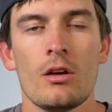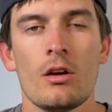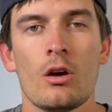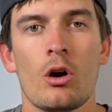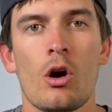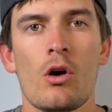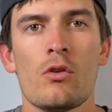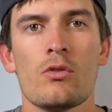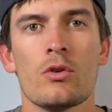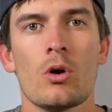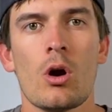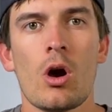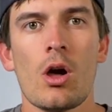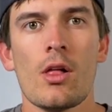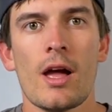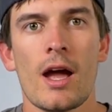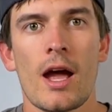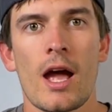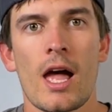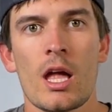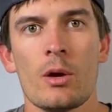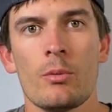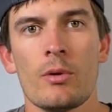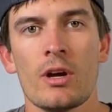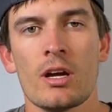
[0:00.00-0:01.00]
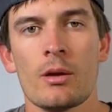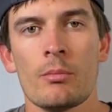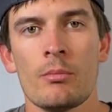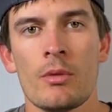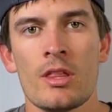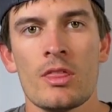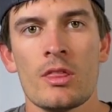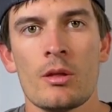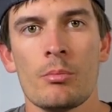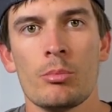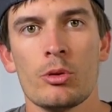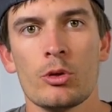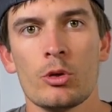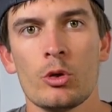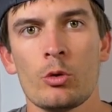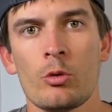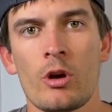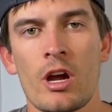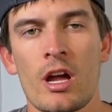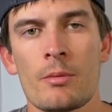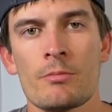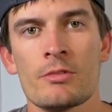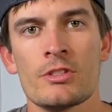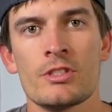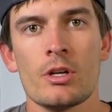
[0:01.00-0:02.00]
Overall, I highly recommend the
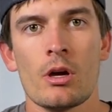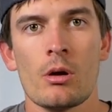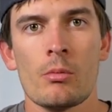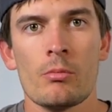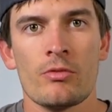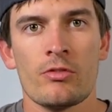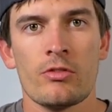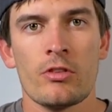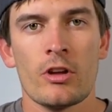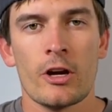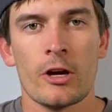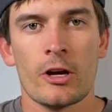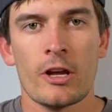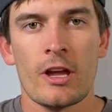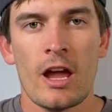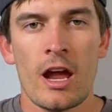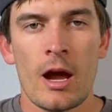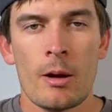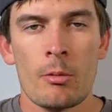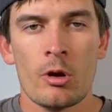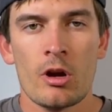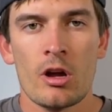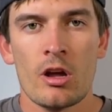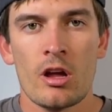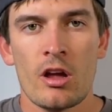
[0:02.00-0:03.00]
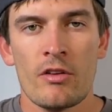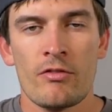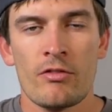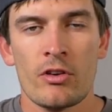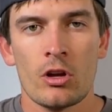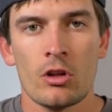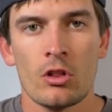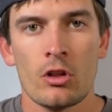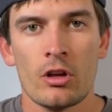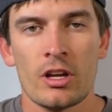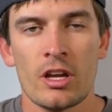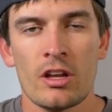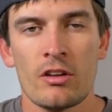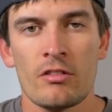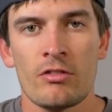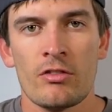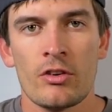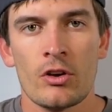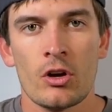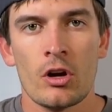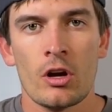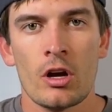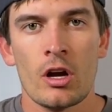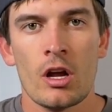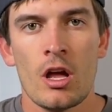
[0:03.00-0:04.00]
Blurams Dome Flare camera if you're looking
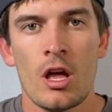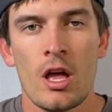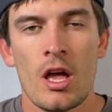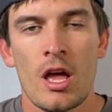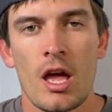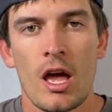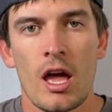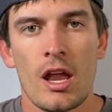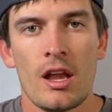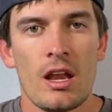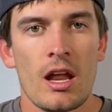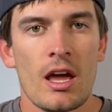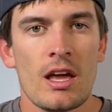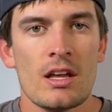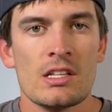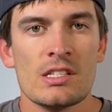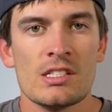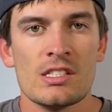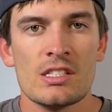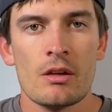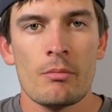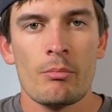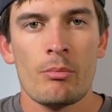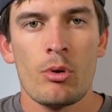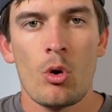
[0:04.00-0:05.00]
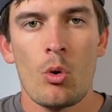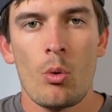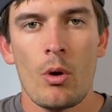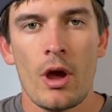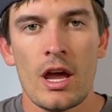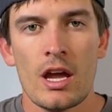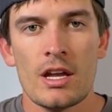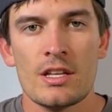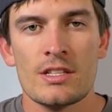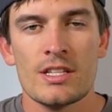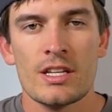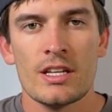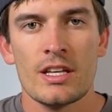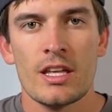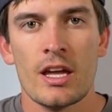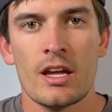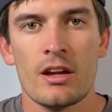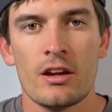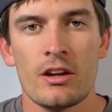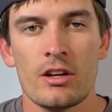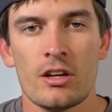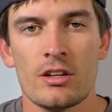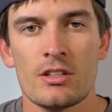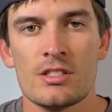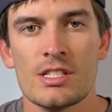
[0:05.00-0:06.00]
for a nice, simple way to get
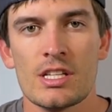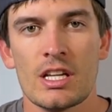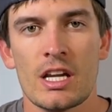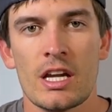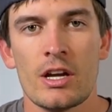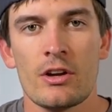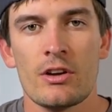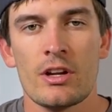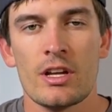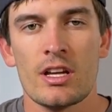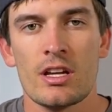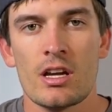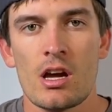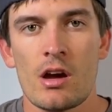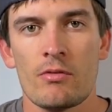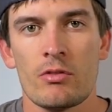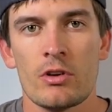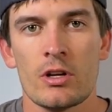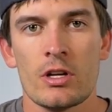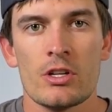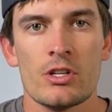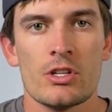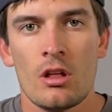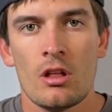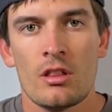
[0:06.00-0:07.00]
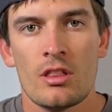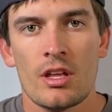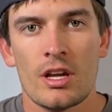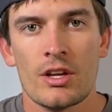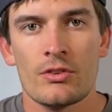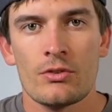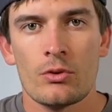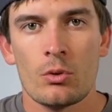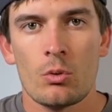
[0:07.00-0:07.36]
good security coverage. Thanks for